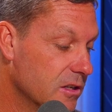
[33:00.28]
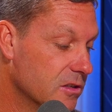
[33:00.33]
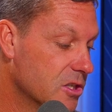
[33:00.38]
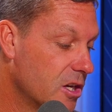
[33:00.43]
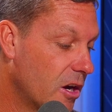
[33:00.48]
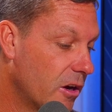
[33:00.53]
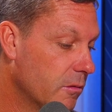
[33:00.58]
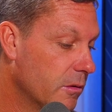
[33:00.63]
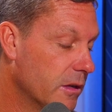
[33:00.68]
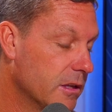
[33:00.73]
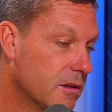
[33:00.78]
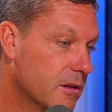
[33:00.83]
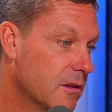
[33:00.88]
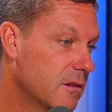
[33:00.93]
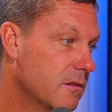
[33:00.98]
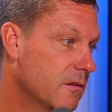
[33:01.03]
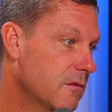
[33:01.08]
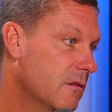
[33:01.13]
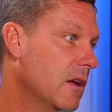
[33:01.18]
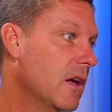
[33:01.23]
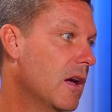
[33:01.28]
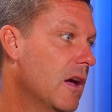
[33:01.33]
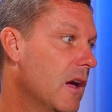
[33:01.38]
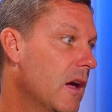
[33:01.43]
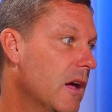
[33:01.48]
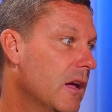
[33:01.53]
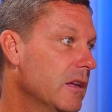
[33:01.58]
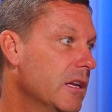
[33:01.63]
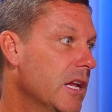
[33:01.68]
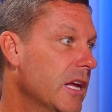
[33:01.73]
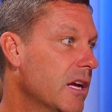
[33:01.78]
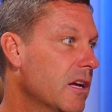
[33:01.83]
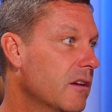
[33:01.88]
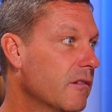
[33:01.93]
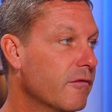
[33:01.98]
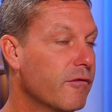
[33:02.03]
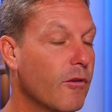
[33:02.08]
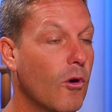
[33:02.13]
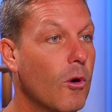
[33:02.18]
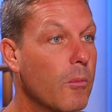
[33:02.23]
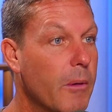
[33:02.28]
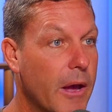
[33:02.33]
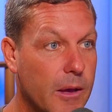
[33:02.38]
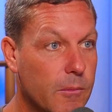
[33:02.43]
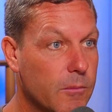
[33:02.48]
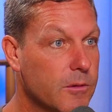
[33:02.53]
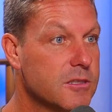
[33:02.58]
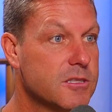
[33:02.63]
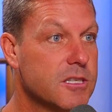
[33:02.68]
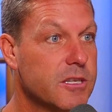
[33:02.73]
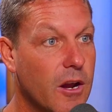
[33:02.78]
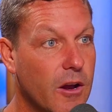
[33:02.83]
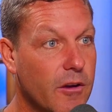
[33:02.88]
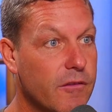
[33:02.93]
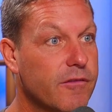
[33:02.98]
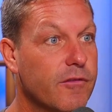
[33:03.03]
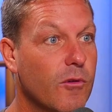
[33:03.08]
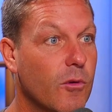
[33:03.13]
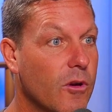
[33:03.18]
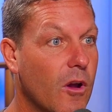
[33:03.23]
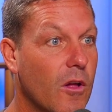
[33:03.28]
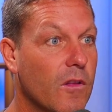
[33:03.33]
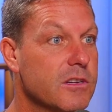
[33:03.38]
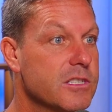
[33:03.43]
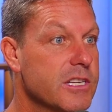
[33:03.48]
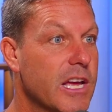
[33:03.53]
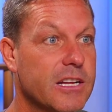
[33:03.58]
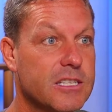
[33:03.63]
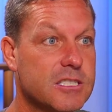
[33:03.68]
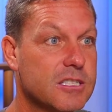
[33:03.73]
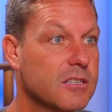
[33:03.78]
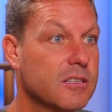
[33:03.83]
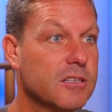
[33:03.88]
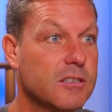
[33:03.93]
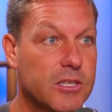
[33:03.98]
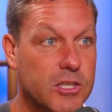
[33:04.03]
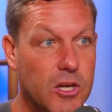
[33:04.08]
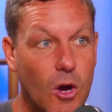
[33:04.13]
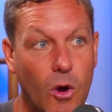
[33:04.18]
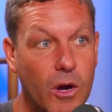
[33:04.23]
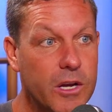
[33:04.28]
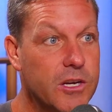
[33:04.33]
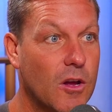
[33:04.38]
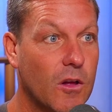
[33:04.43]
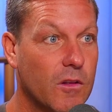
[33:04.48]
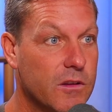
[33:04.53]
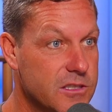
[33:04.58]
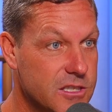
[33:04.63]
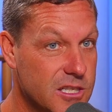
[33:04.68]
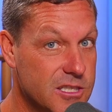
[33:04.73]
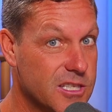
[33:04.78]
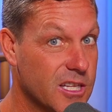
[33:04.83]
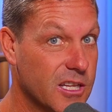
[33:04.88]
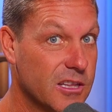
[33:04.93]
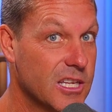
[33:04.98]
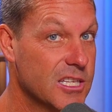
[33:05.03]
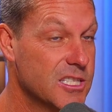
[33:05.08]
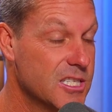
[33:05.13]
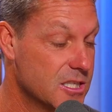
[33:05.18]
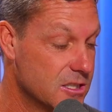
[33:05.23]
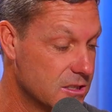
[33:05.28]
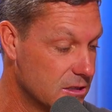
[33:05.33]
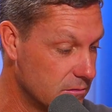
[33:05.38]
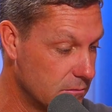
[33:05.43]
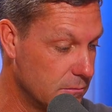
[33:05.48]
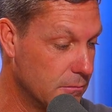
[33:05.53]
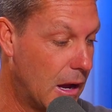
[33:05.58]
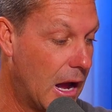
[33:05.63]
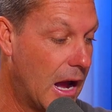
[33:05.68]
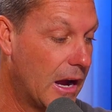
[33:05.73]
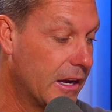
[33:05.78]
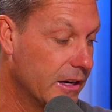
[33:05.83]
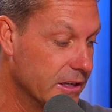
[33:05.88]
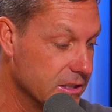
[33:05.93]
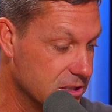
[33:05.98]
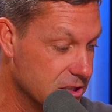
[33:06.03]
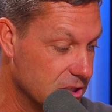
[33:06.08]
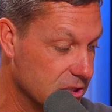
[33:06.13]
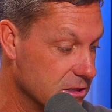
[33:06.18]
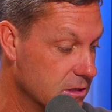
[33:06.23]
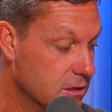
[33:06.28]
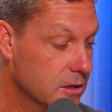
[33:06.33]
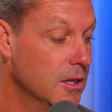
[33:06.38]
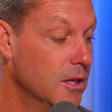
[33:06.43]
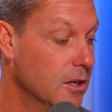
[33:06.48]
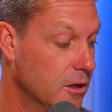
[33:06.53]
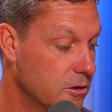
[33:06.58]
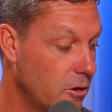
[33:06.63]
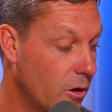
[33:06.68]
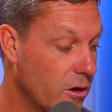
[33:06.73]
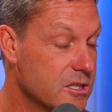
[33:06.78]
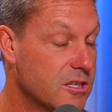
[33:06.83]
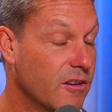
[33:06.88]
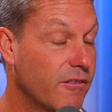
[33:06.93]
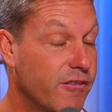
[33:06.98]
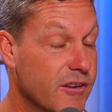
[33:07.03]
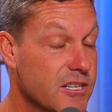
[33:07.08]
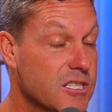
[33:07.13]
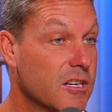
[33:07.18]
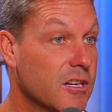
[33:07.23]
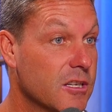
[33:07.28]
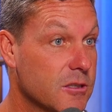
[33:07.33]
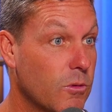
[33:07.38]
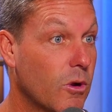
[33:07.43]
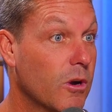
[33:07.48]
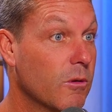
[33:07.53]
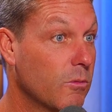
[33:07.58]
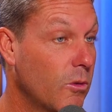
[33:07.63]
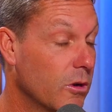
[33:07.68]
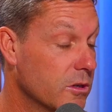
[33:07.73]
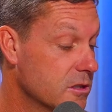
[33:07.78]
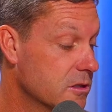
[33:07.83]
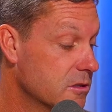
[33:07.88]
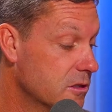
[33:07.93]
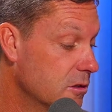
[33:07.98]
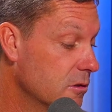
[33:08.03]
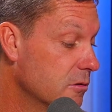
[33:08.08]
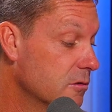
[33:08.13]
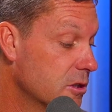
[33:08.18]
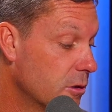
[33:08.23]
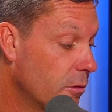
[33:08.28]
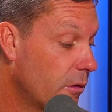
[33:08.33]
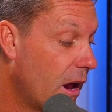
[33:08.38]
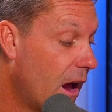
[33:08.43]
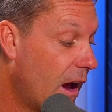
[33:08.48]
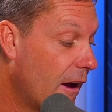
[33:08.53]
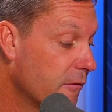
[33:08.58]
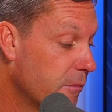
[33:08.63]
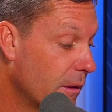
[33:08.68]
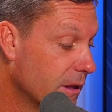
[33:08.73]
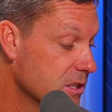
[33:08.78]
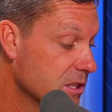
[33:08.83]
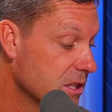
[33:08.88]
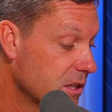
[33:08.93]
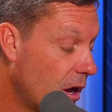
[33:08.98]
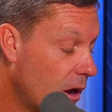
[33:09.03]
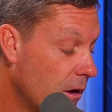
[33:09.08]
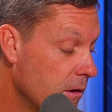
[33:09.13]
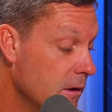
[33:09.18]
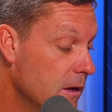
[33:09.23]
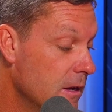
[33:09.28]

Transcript: show with Nic and Vauban, was $4 out to $9. Is that this market is just not as efficient as what it was 2.5 months ago,